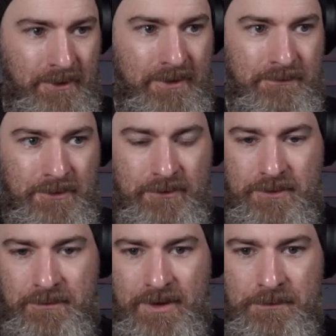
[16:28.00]
Okay, there
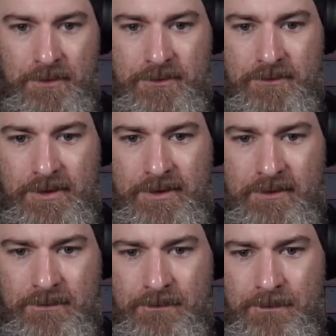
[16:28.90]
was a mana potion right
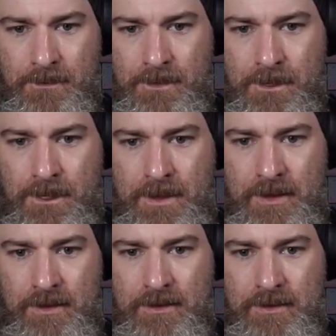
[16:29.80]
there.
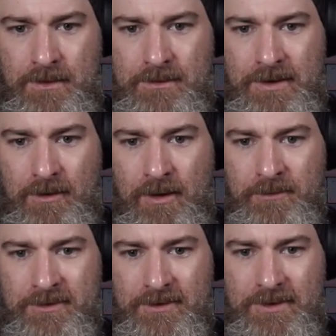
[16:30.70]
Now,
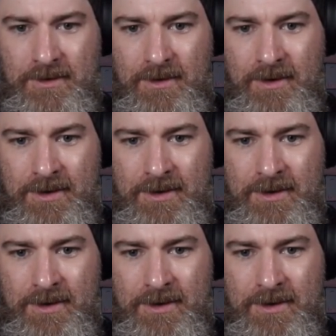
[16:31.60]
obviously,